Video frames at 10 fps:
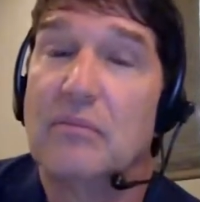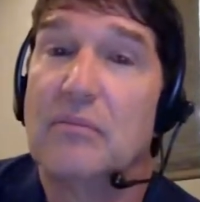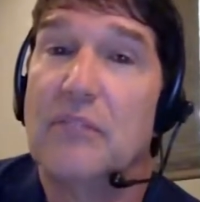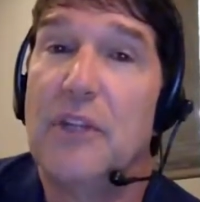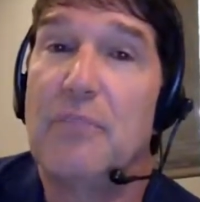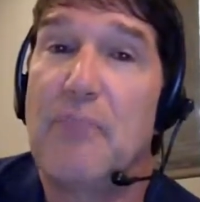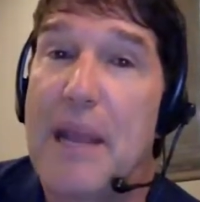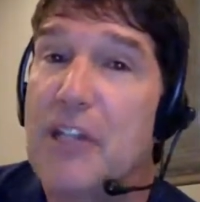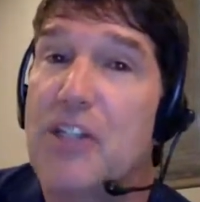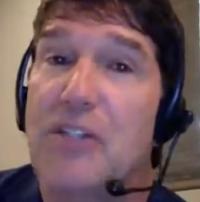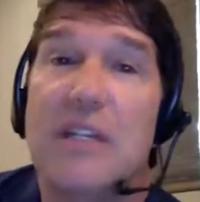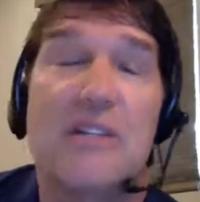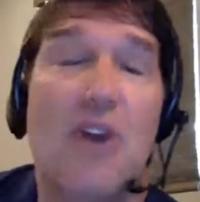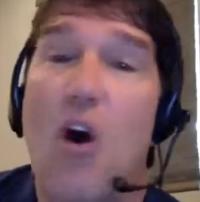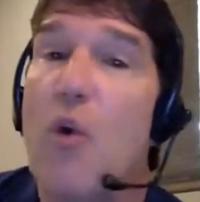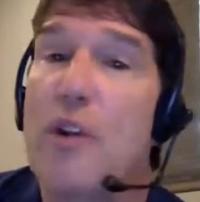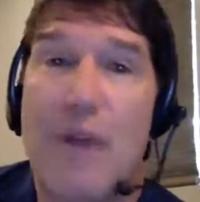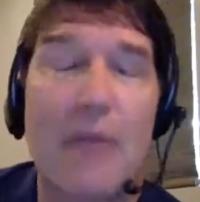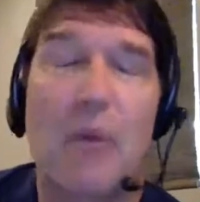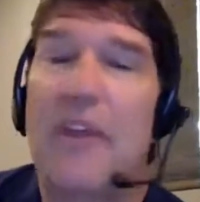Yeah. Your patient
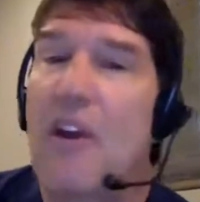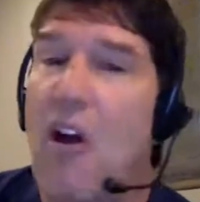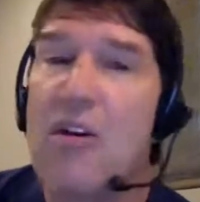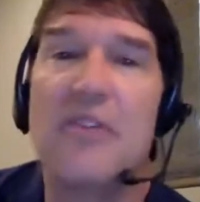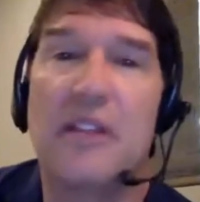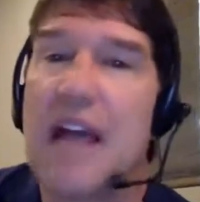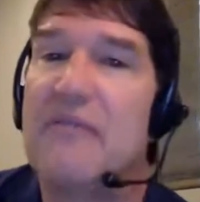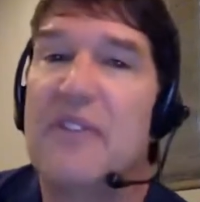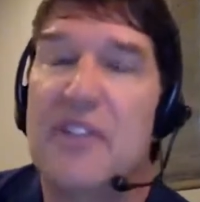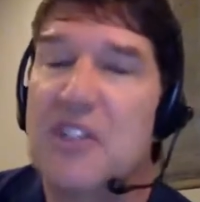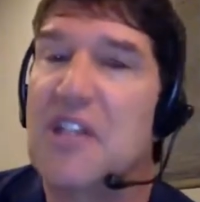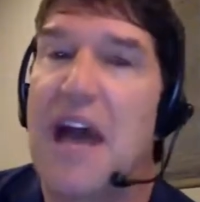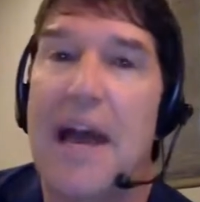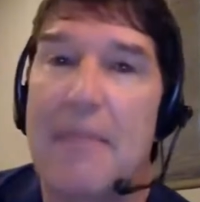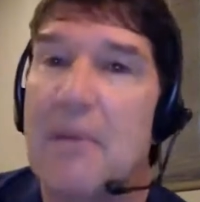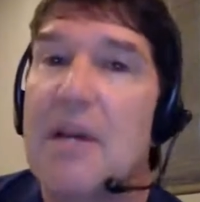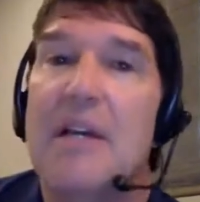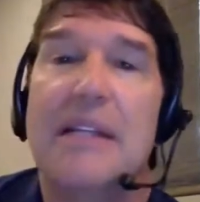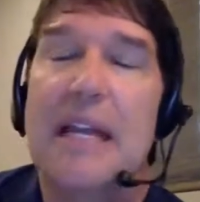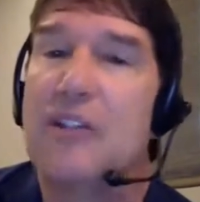always right where they are in their life at this
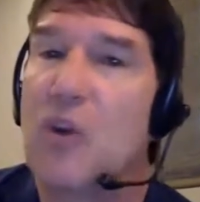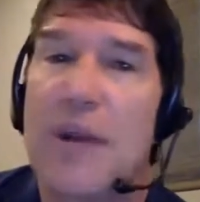time.